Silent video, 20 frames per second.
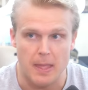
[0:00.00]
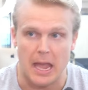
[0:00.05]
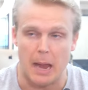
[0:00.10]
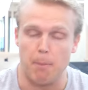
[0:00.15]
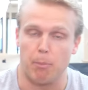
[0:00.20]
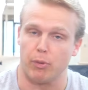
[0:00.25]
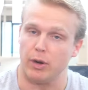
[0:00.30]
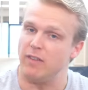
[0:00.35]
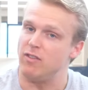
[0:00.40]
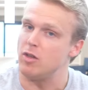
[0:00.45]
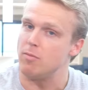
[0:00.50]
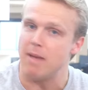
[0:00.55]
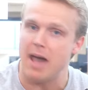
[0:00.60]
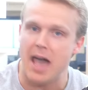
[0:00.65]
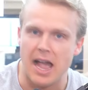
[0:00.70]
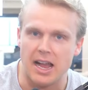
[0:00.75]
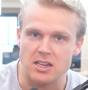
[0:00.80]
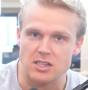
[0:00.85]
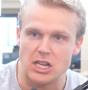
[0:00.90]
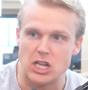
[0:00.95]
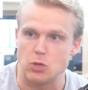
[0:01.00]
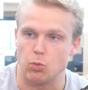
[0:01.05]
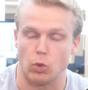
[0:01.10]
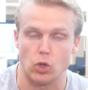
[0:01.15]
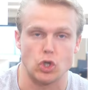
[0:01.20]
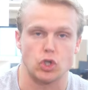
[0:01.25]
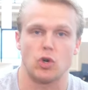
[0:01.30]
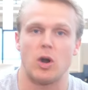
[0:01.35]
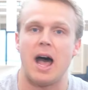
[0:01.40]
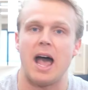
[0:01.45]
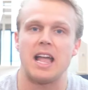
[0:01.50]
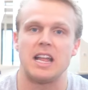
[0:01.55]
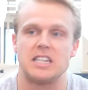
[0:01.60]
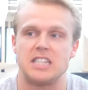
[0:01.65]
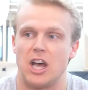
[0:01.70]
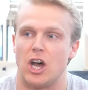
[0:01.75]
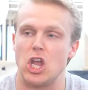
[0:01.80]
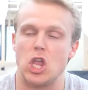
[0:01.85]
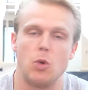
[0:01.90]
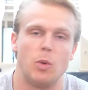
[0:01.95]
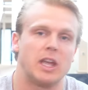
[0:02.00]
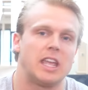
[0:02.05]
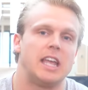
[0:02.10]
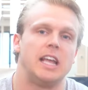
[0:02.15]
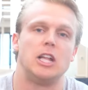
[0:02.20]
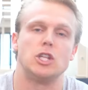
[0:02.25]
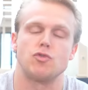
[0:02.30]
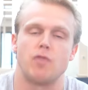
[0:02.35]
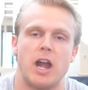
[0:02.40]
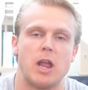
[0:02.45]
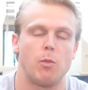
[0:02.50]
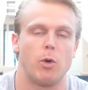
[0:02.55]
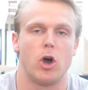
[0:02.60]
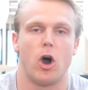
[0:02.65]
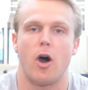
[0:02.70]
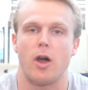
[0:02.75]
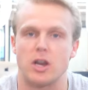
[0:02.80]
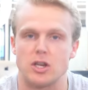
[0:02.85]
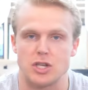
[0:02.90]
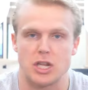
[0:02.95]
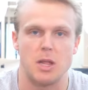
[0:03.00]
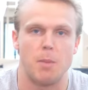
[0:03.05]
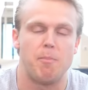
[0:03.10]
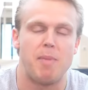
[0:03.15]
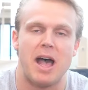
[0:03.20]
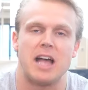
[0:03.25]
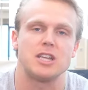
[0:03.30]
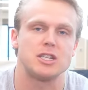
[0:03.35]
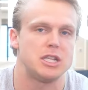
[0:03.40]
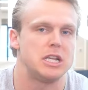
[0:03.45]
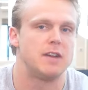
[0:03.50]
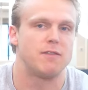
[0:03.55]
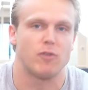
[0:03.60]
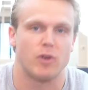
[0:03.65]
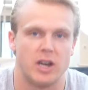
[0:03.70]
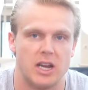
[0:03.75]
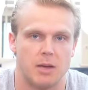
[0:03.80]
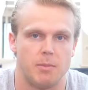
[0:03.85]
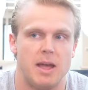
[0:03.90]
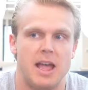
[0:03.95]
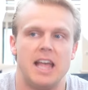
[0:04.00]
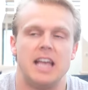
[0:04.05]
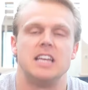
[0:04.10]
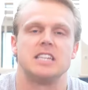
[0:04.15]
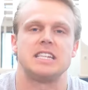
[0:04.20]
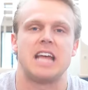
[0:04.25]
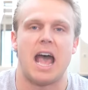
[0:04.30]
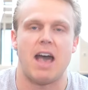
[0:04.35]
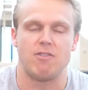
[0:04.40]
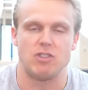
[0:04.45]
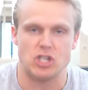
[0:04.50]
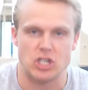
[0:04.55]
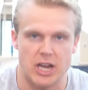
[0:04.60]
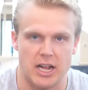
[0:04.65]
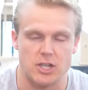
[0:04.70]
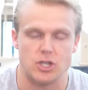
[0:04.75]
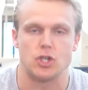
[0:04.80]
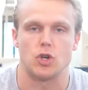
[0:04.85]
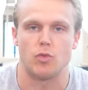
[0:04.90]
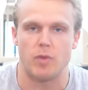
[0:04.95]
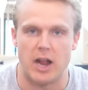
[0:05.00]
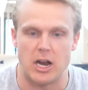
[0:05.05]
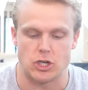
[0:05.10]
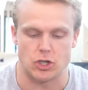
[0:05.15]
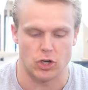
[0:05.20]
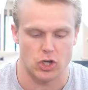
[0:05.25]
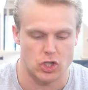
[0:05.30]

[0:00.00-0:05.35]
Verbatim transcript: and preview magazines will try and tell you a kid's ready when honestly the best thing for him is to have a chance to redshirt.